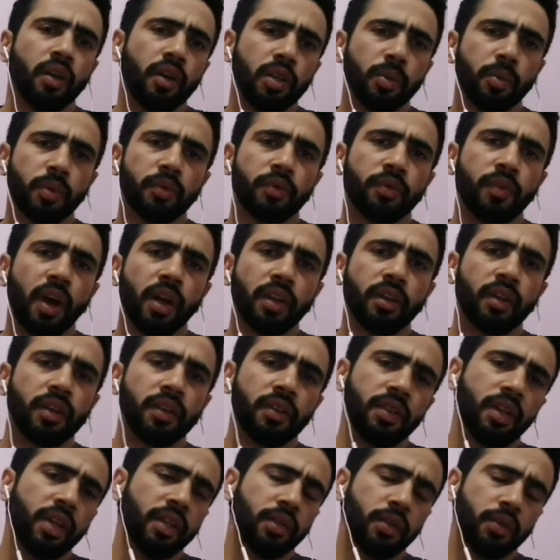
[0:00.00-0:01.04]
Content provider
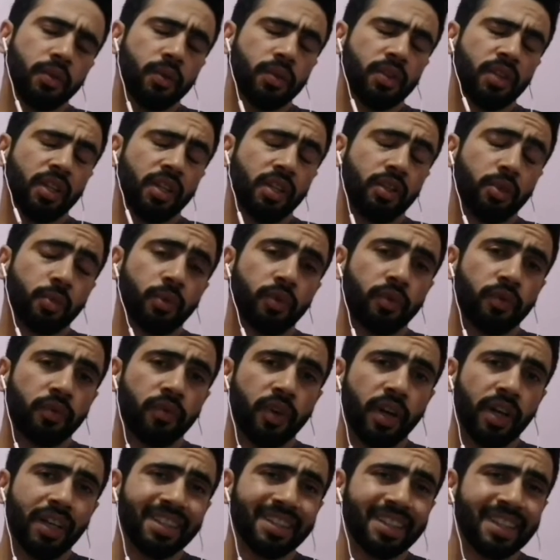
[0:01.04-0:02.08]
that using it to
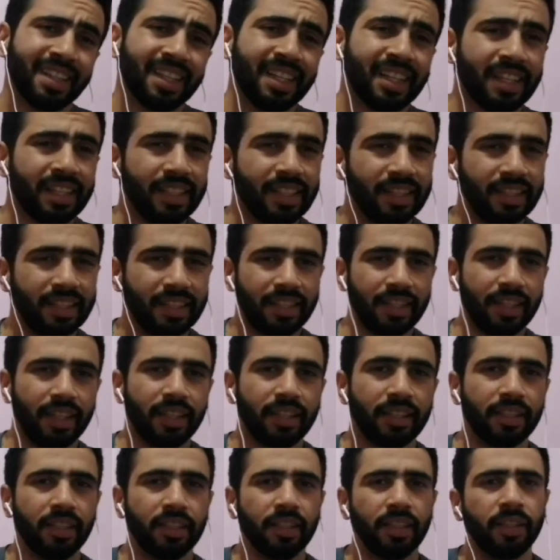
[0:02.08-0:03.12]
provide
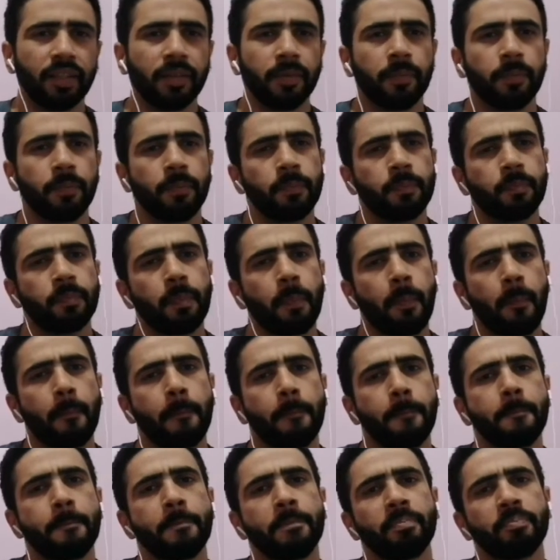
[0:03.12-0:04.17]
data
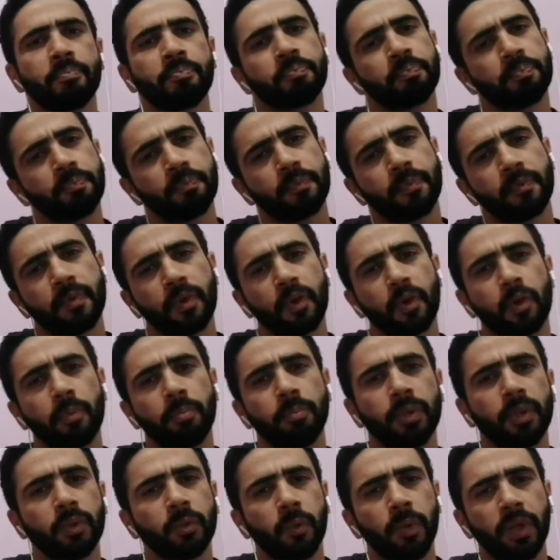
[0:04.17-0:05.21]

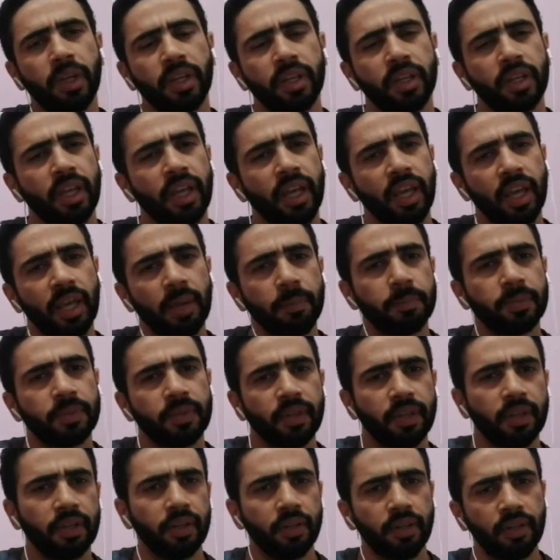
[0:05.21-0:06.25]
between
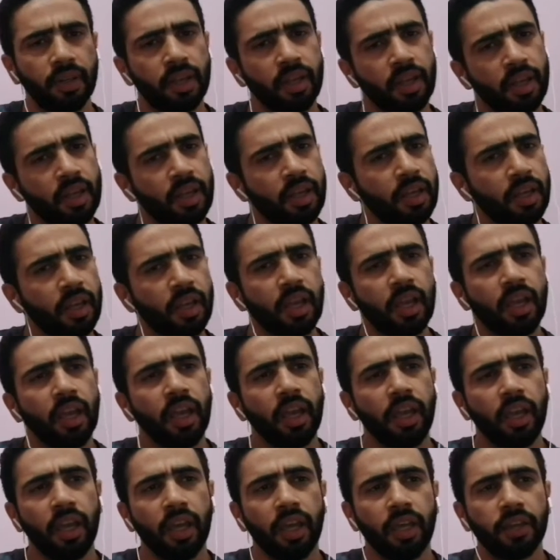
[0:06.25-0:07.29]
apps
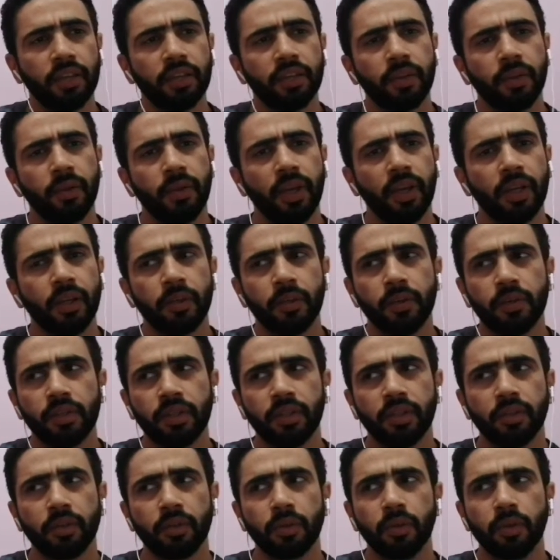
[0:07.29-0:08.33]
and you can use
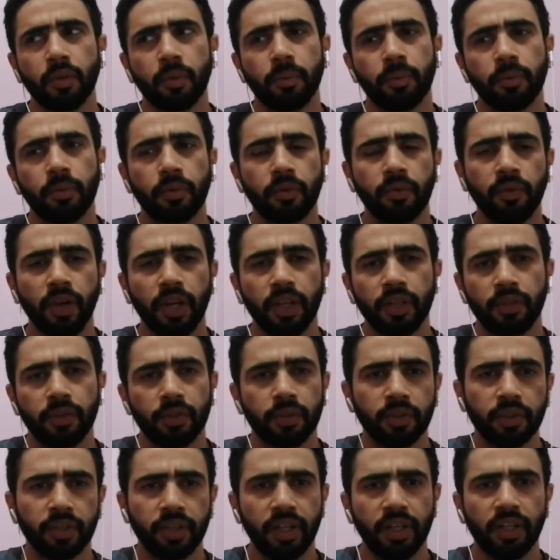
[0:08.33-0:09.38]
it to provide
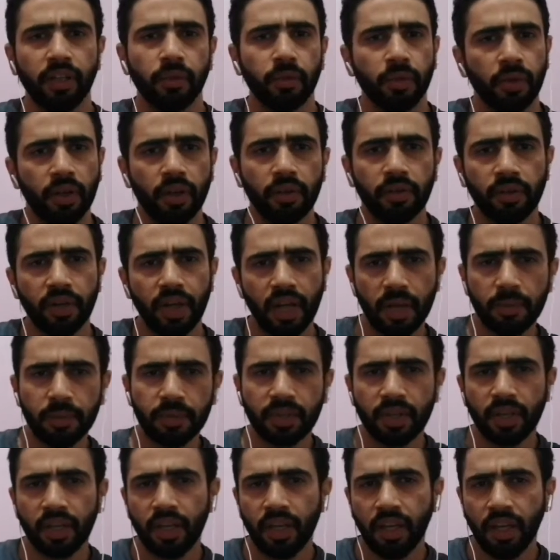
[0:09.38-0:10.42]
your data to another
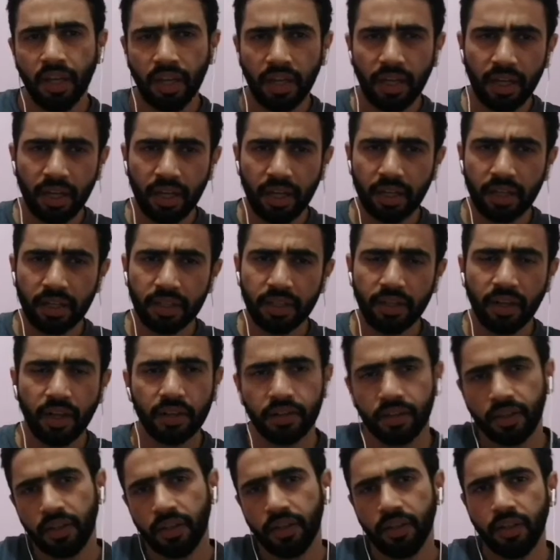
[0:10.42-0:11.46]
apps and
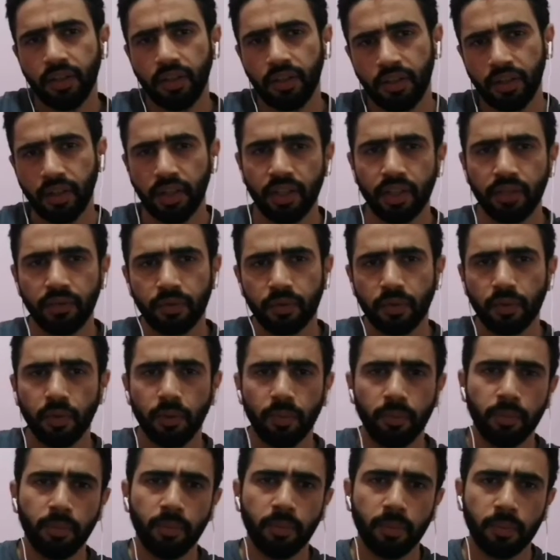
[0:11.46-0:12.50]
asking data
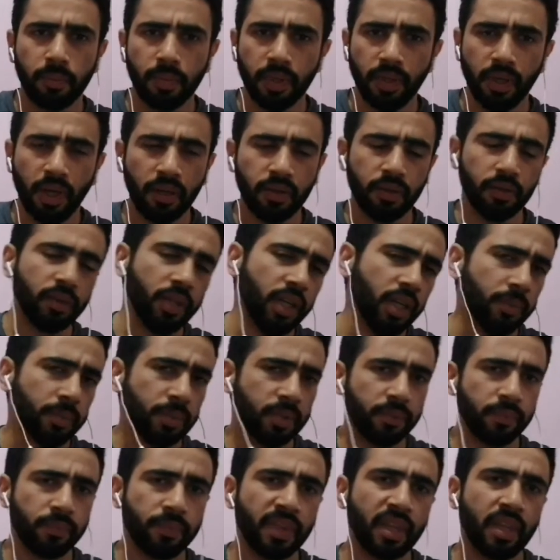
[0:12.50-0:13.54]
from other
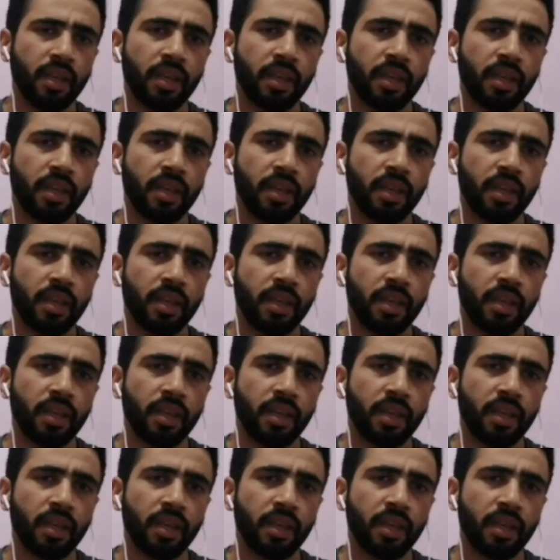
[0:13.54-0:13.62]
apps.